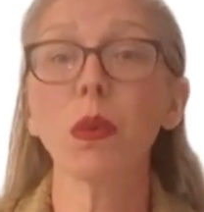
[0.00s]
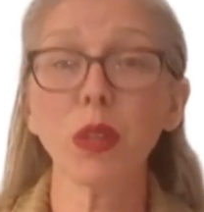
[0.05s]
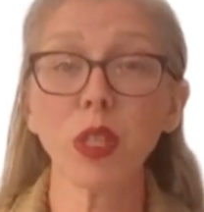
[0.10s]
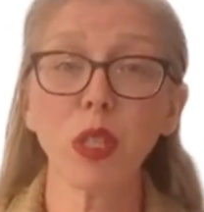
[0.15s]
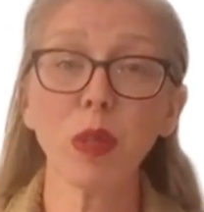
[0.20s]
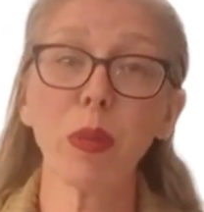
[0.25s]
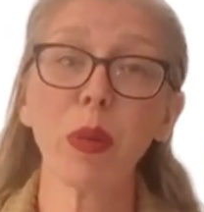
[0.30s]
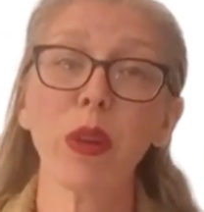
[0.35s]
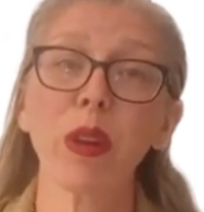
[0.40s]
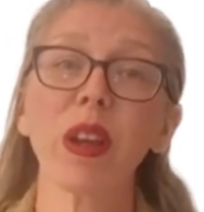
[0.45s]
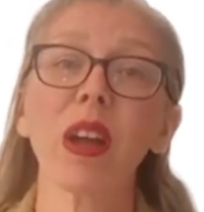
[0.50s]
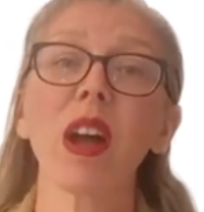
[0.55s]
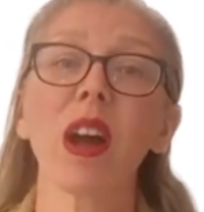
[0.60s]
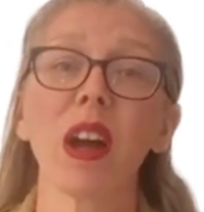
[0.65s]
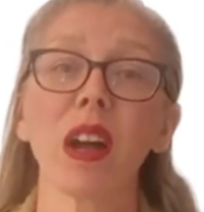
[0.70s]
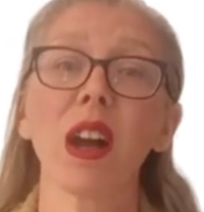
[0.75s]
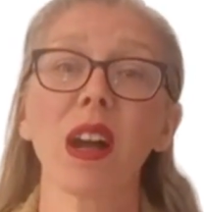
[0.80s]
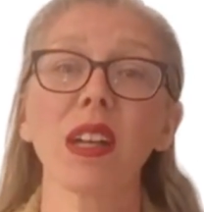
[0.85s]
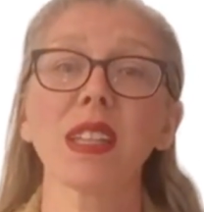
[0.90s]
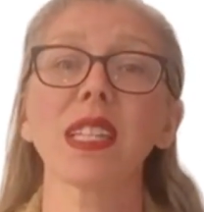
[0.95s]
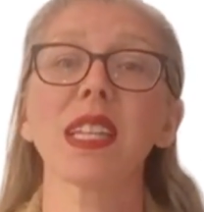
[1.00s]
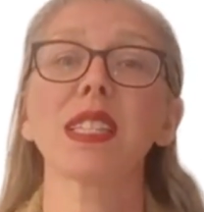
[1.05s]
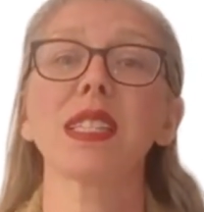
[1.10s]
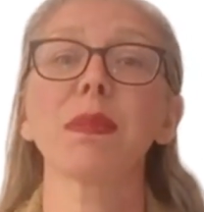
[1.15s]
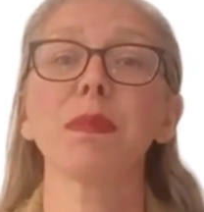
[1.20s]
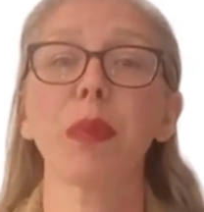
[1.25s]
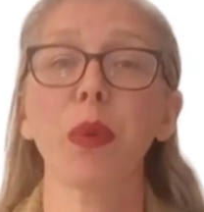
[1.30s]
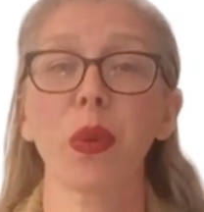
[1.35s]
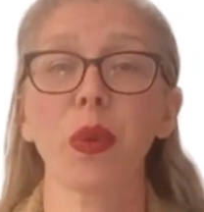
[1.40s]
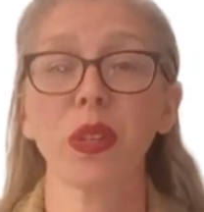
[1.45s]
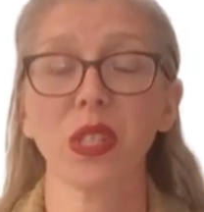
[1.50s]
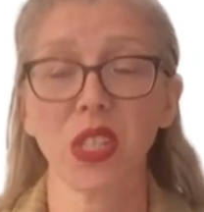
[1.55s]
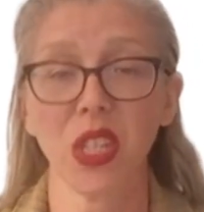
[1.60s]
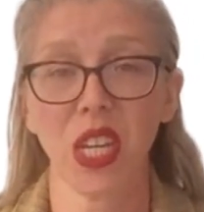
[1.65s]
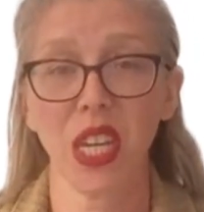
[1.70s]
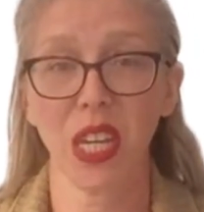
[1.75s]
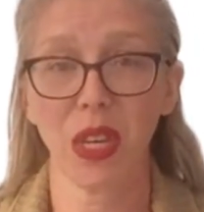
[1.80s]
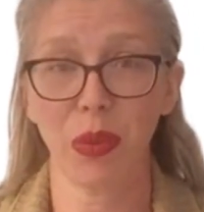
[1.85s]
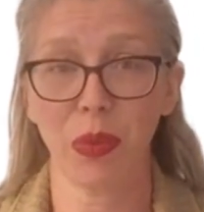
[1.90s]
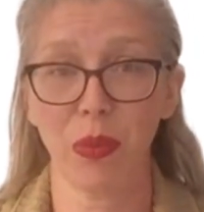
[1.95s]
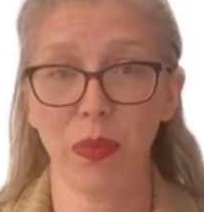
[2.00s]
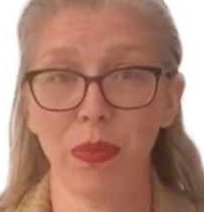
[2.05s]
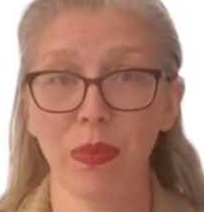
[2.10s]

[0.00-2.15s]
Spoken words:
or support a cause that's important to you.